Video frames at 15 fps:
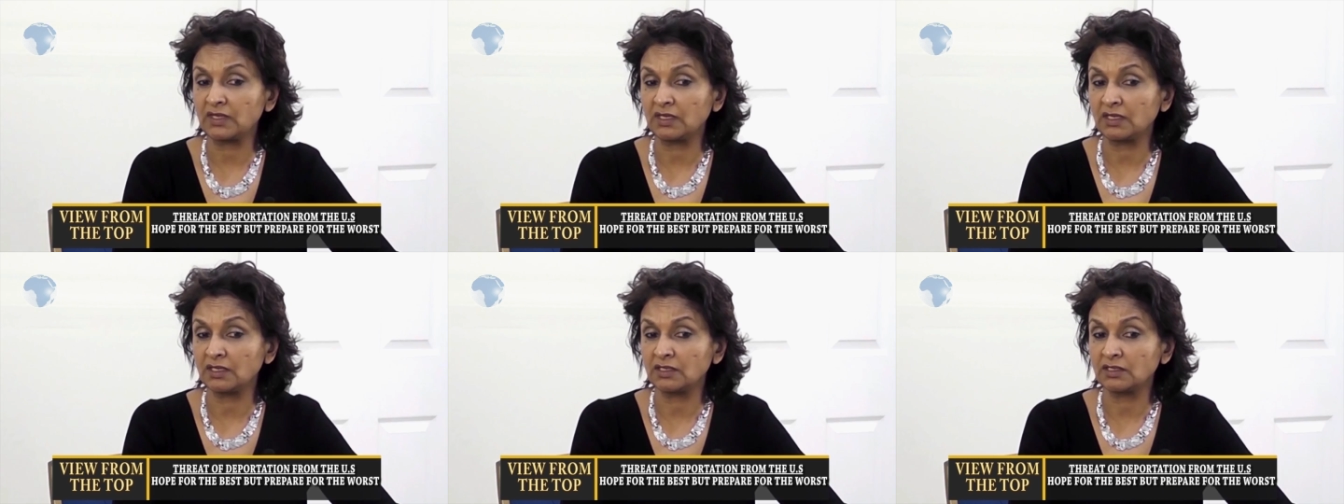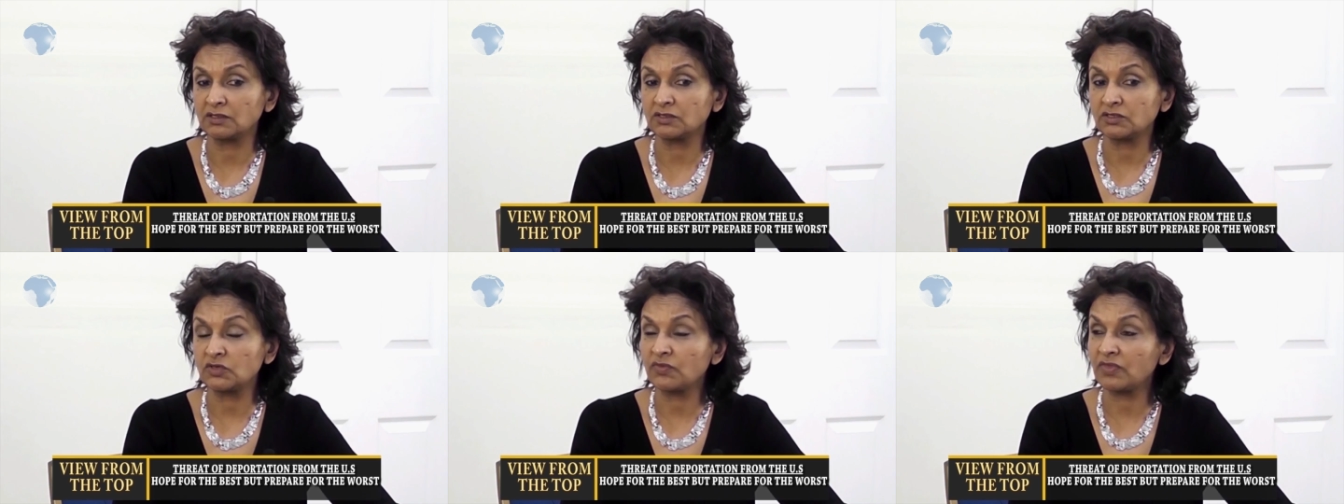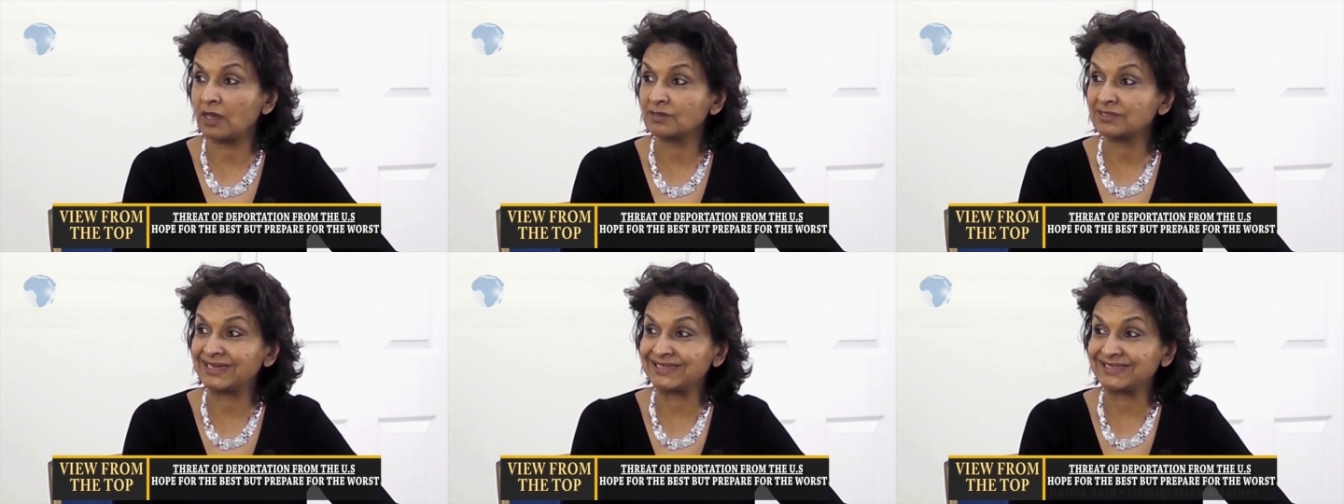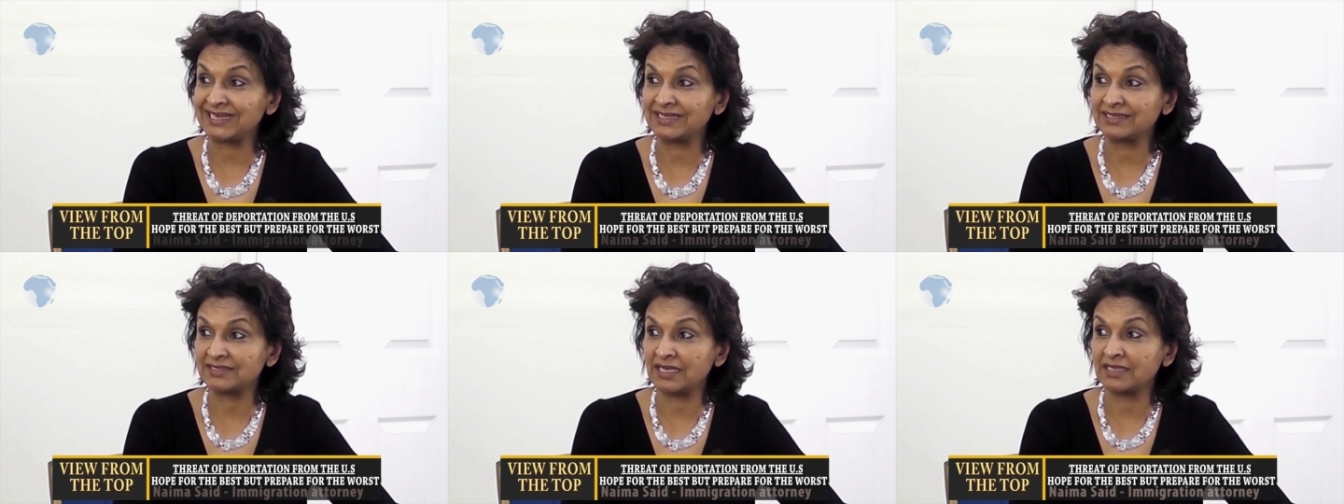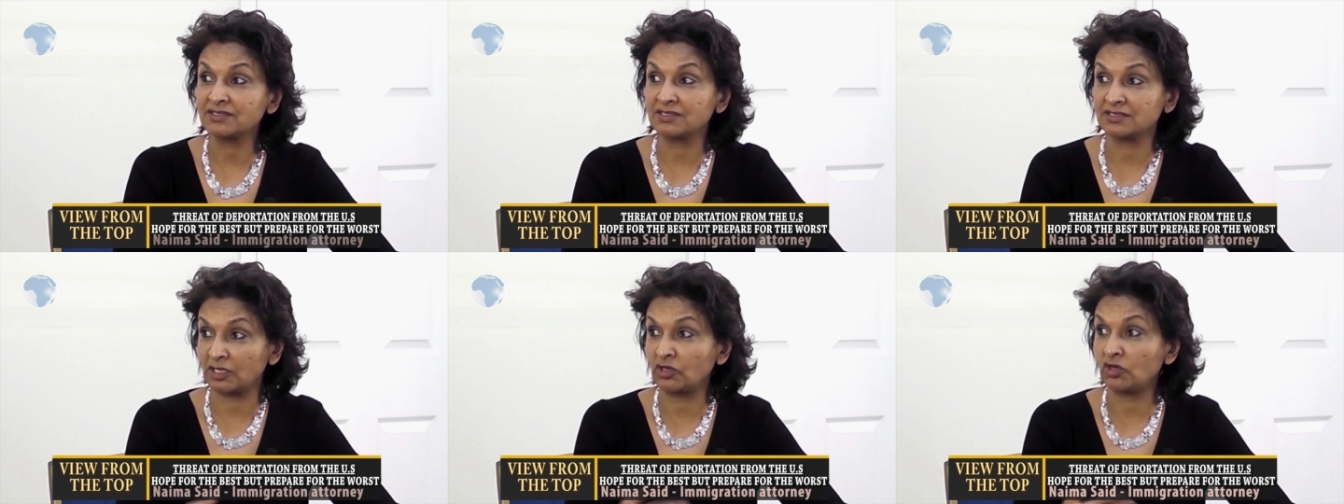the 2010
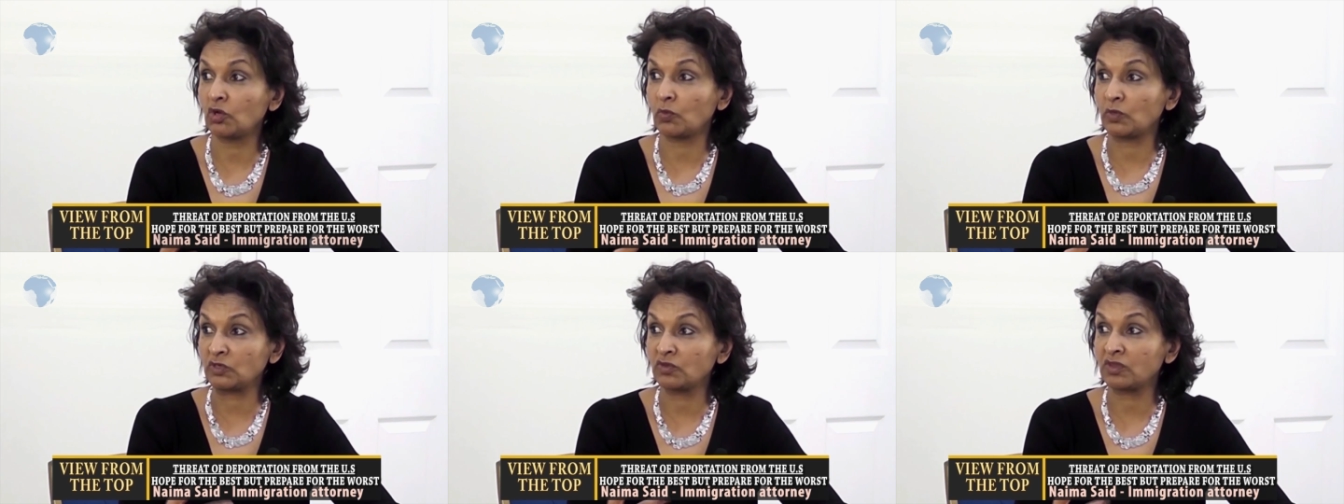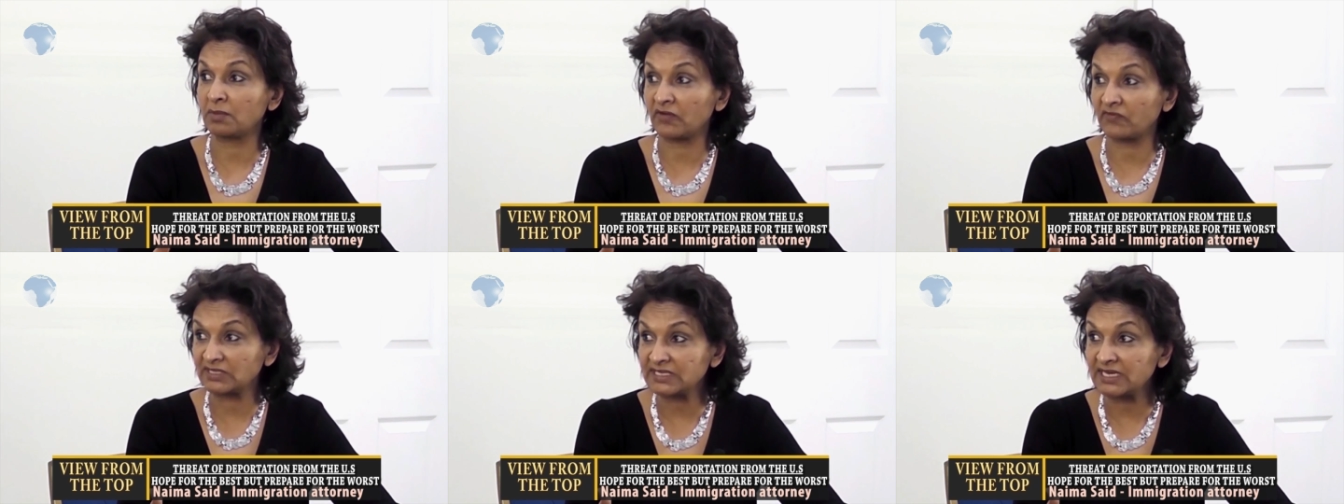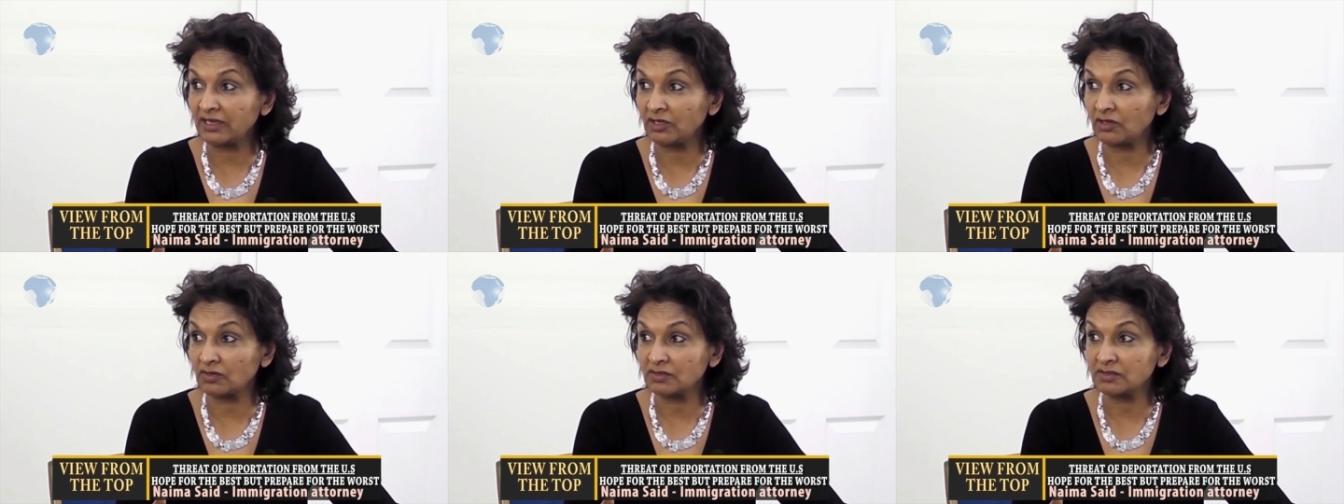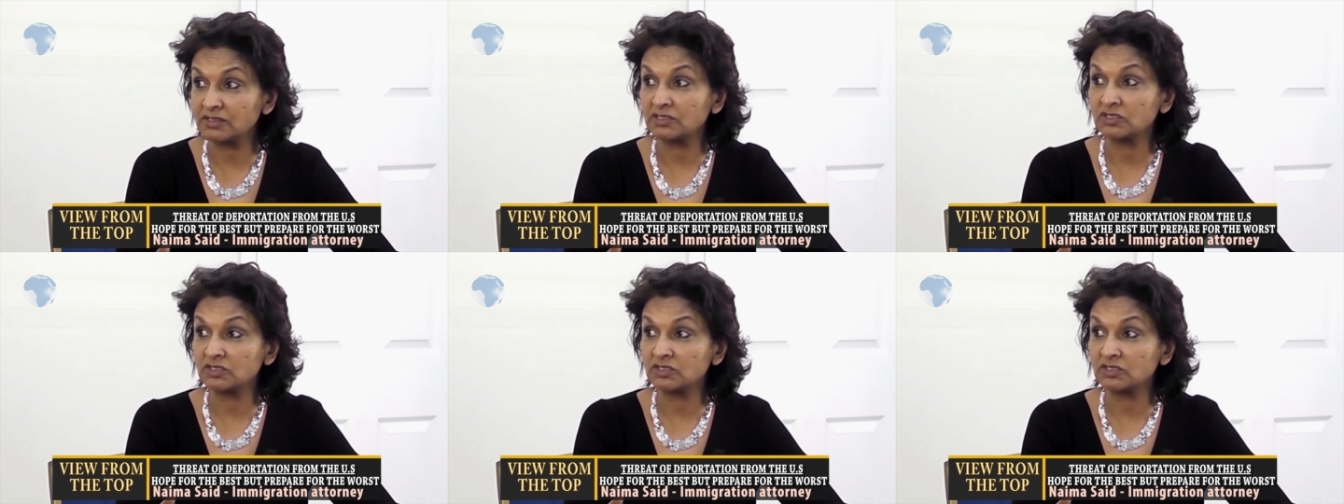census, and you know we do them every 10 years,